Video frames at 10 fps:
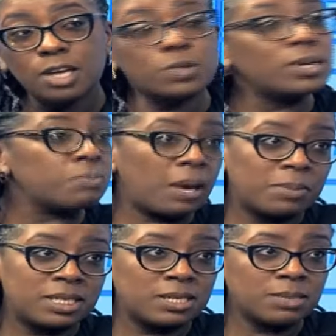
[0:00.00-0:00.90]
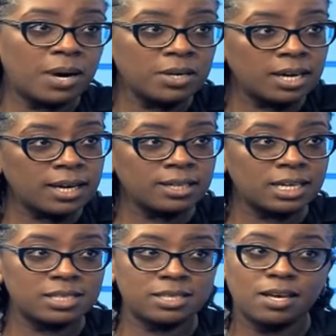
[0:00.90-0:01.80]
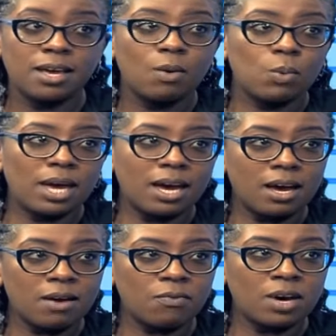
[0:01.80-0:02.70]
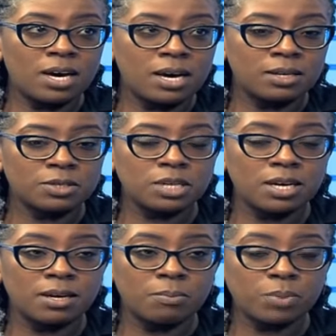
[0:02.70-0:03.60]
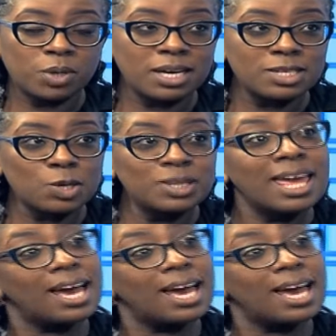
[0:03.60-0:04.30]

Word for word: So he's my business partner, and that's, we have a, a podcast called the